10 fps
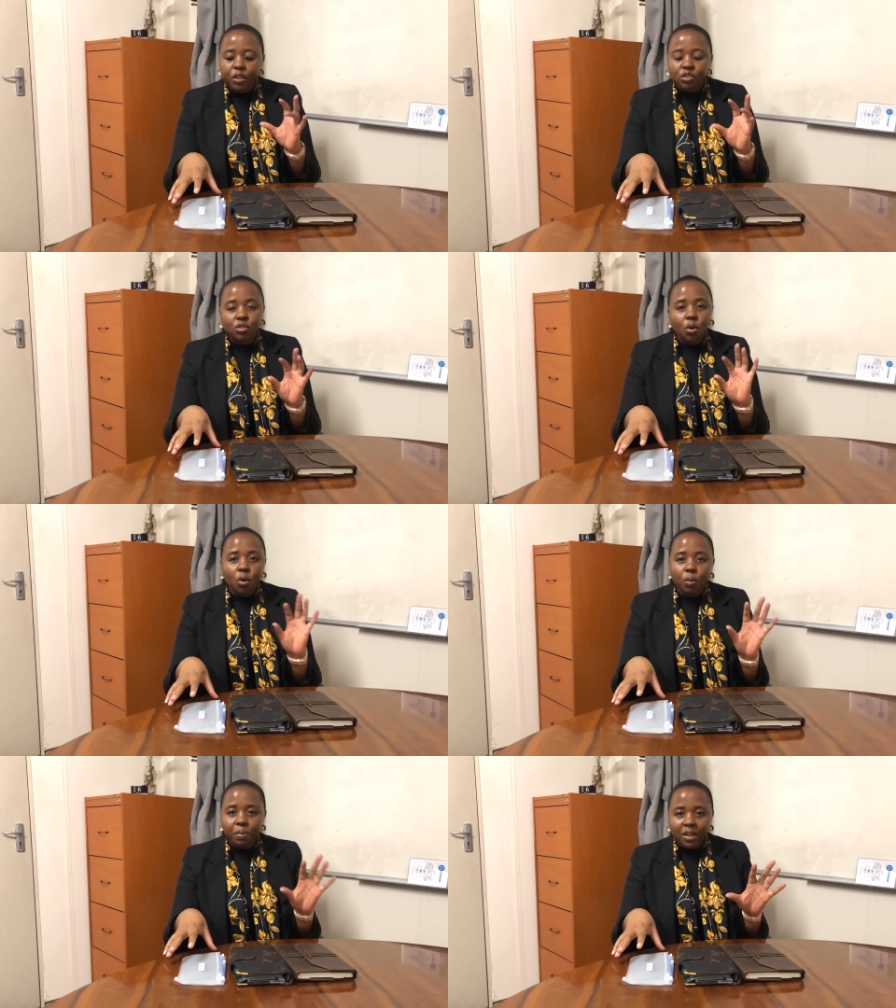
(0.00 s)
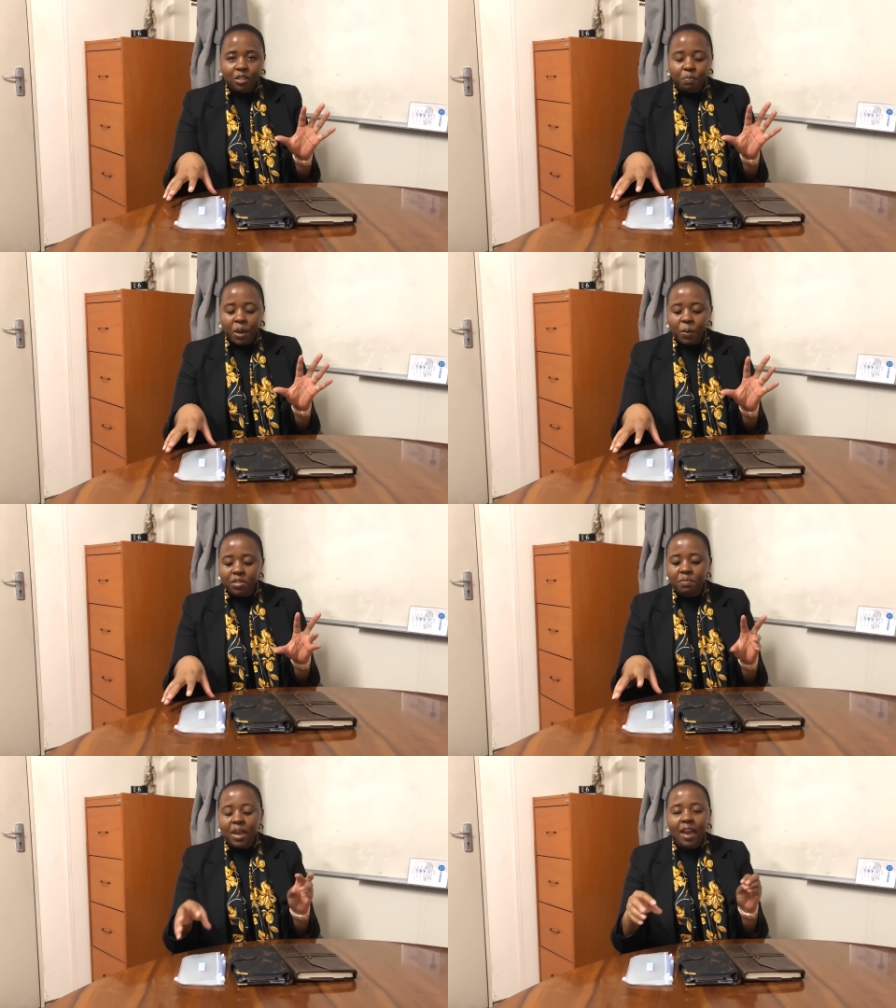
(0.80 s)
So please bear
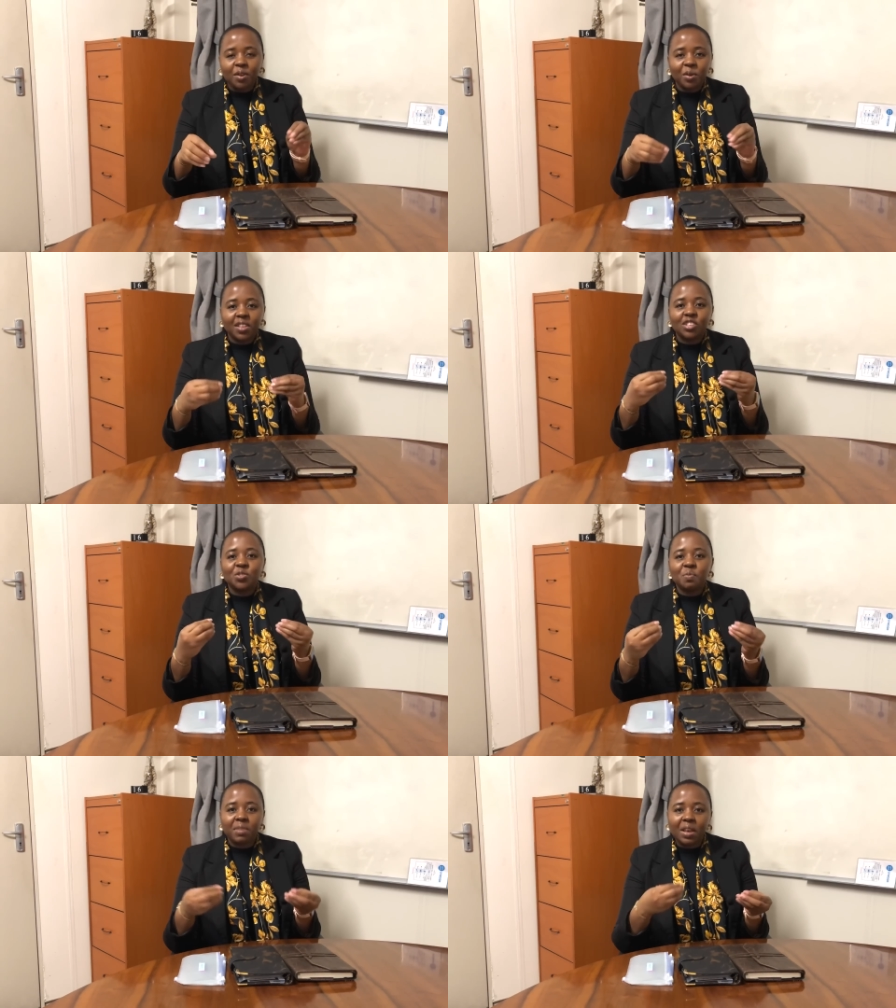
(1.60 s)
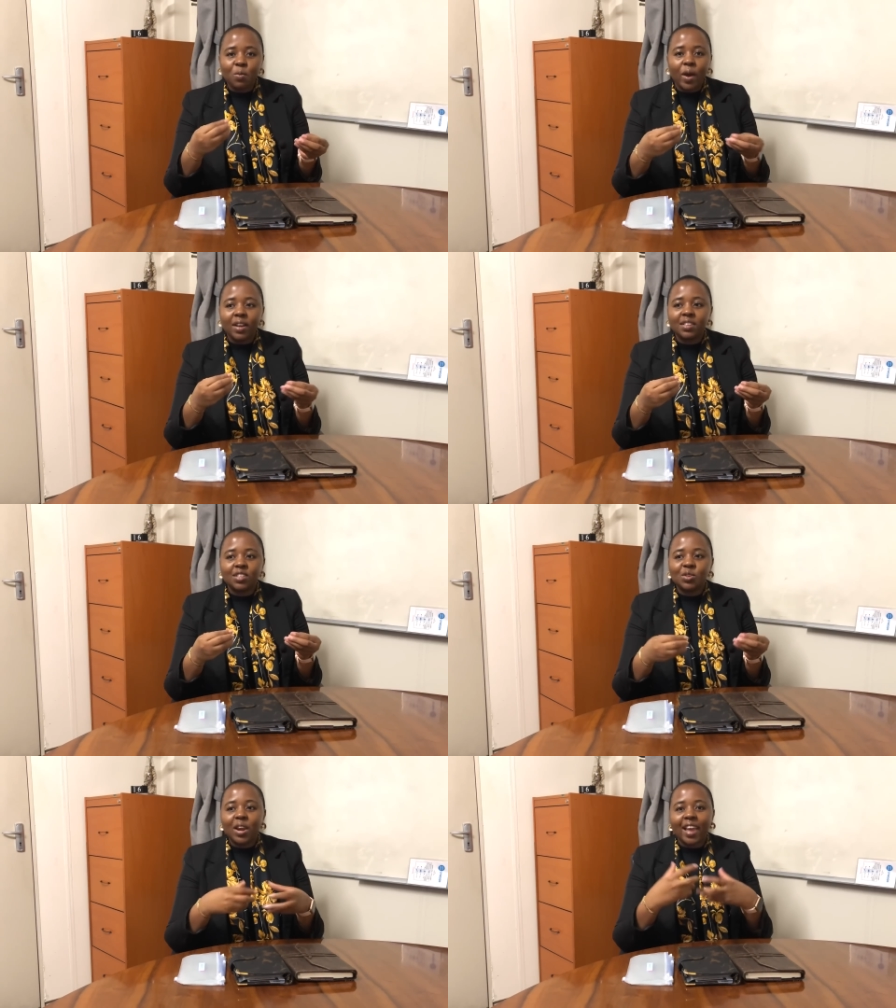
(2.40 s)
with me. I know that you may want
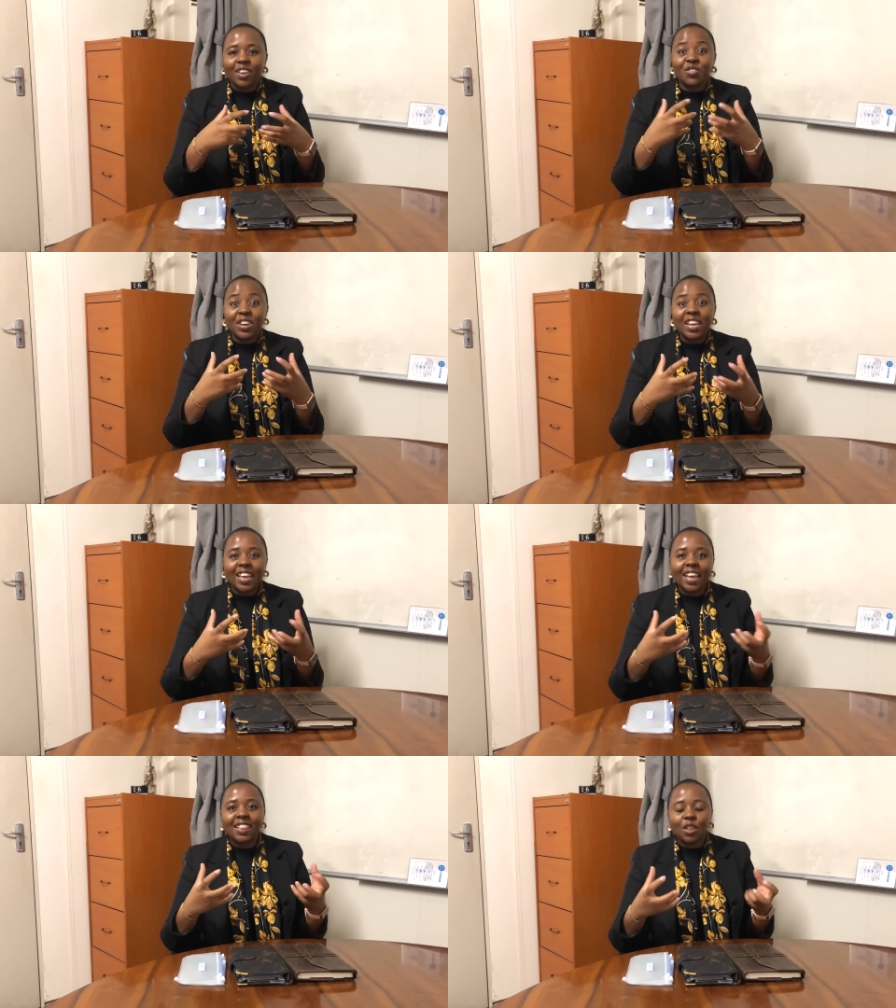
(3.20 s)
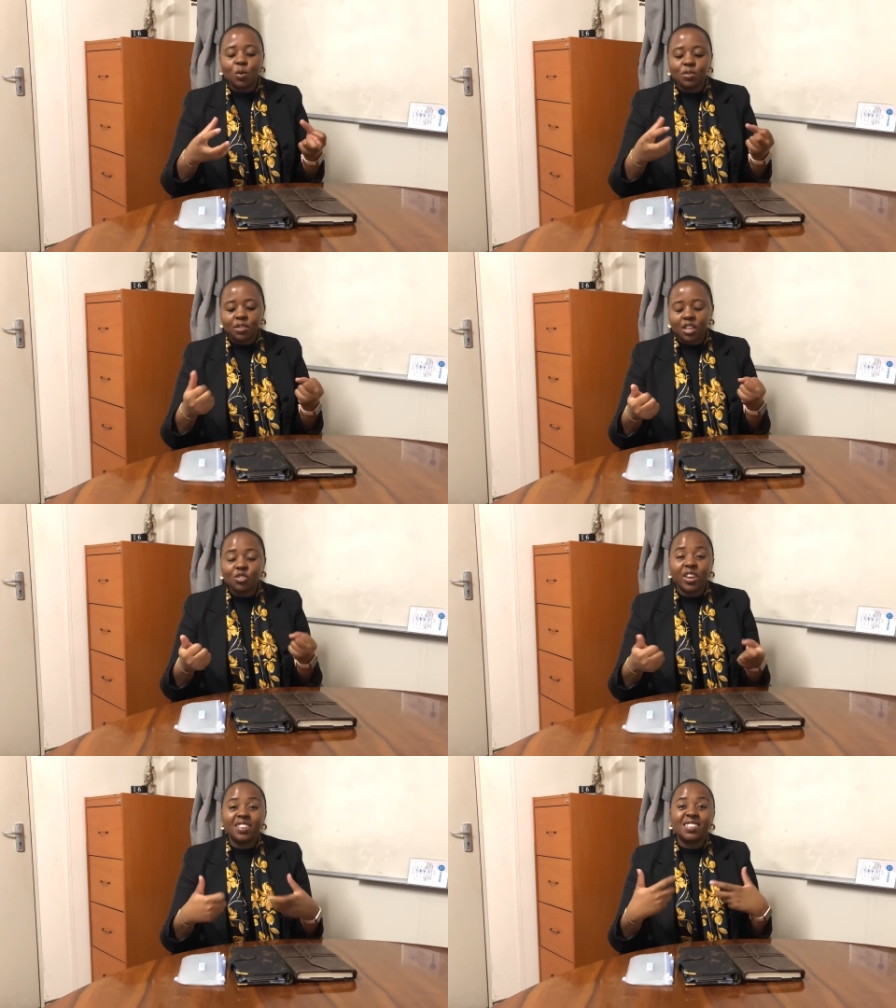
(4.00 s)
to like really get those so that
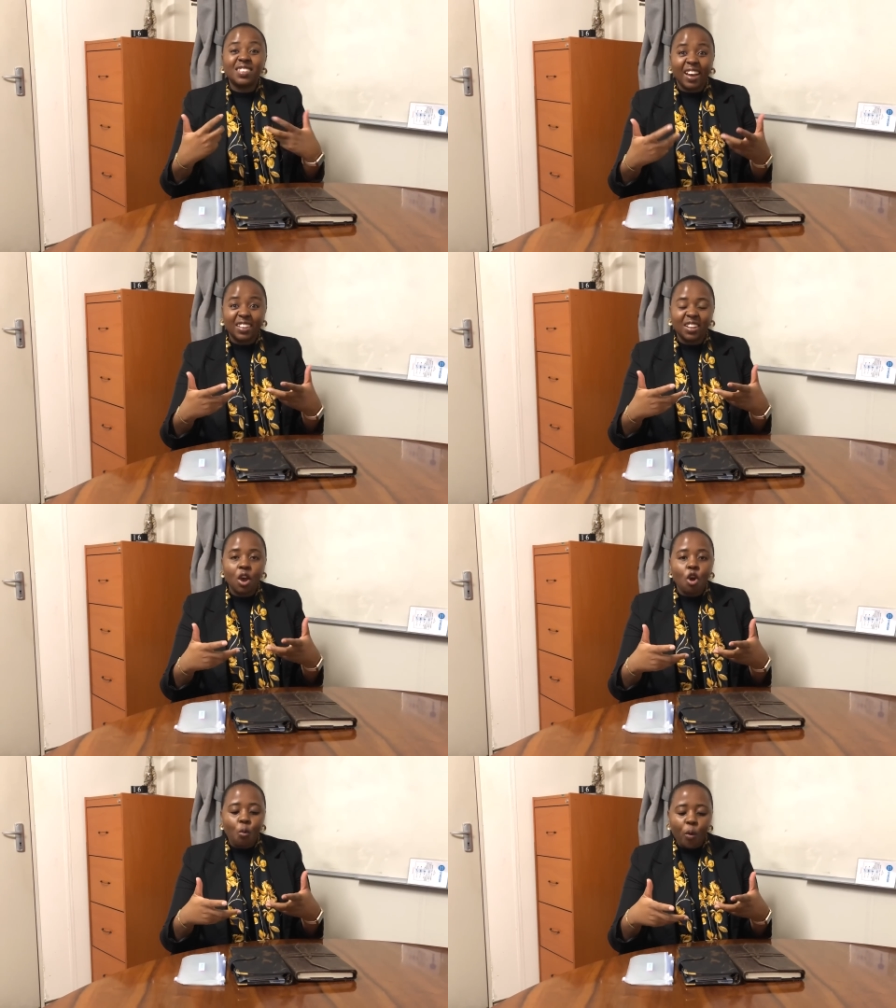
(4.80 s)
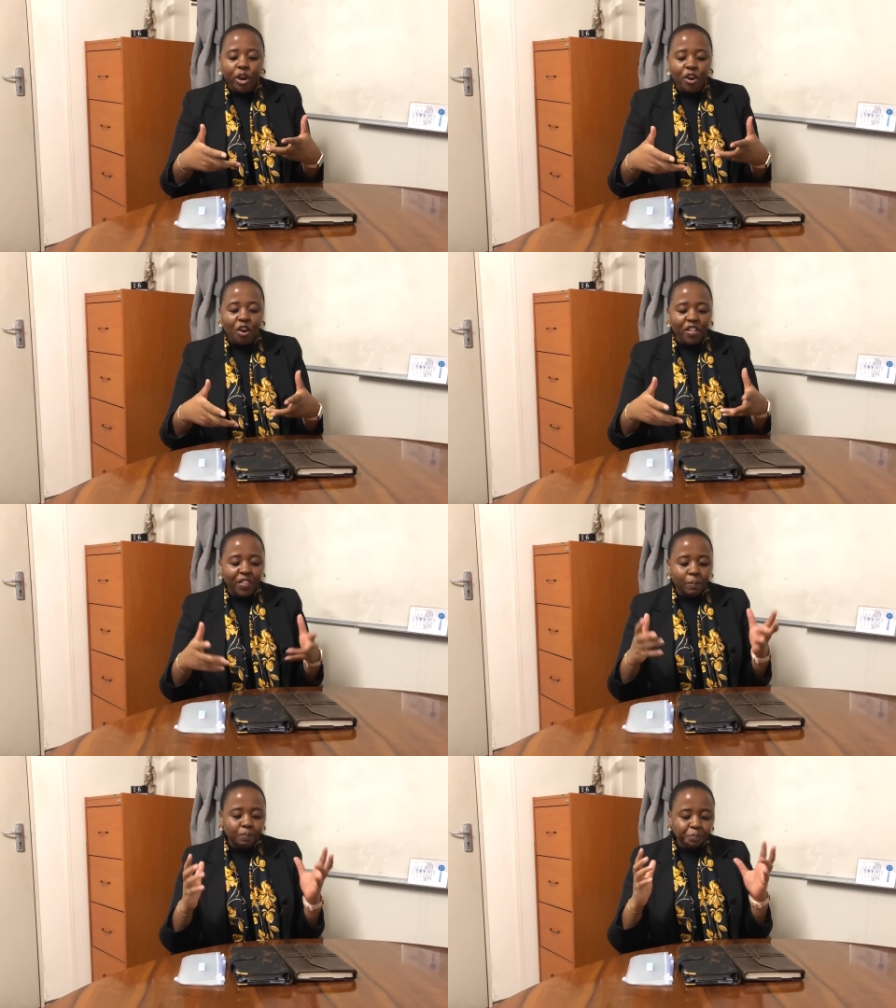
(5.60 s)
you can start working on
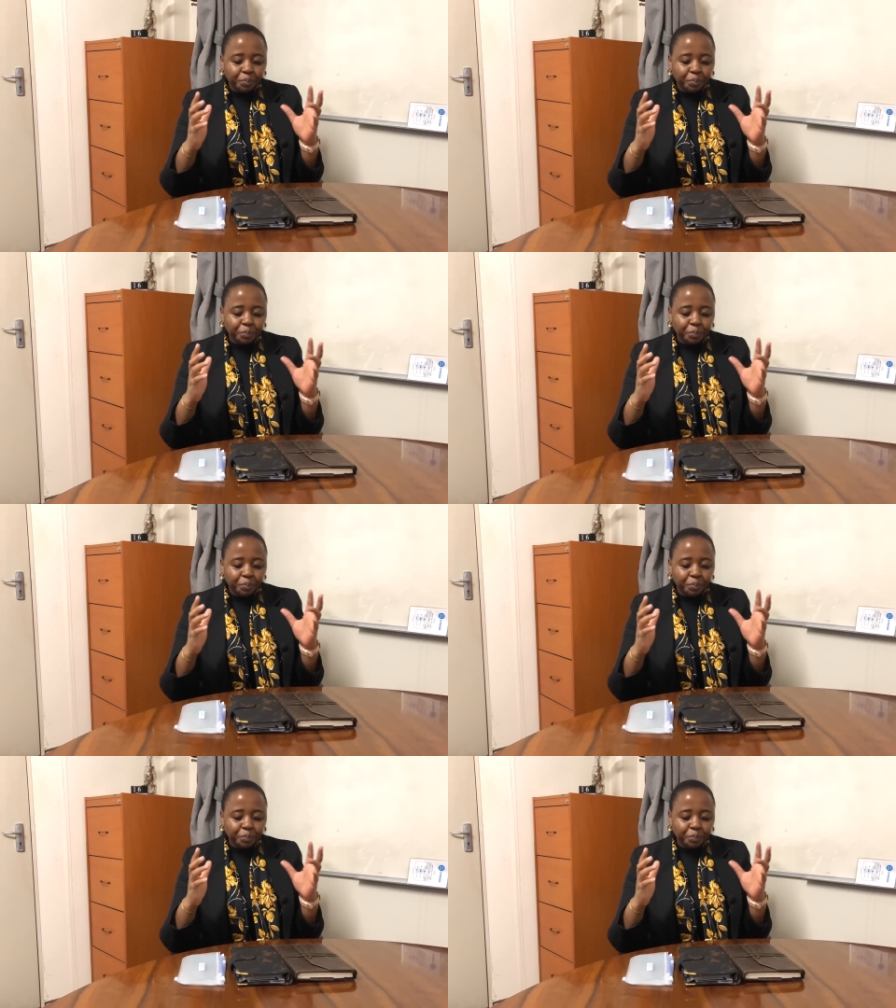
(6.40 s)
them.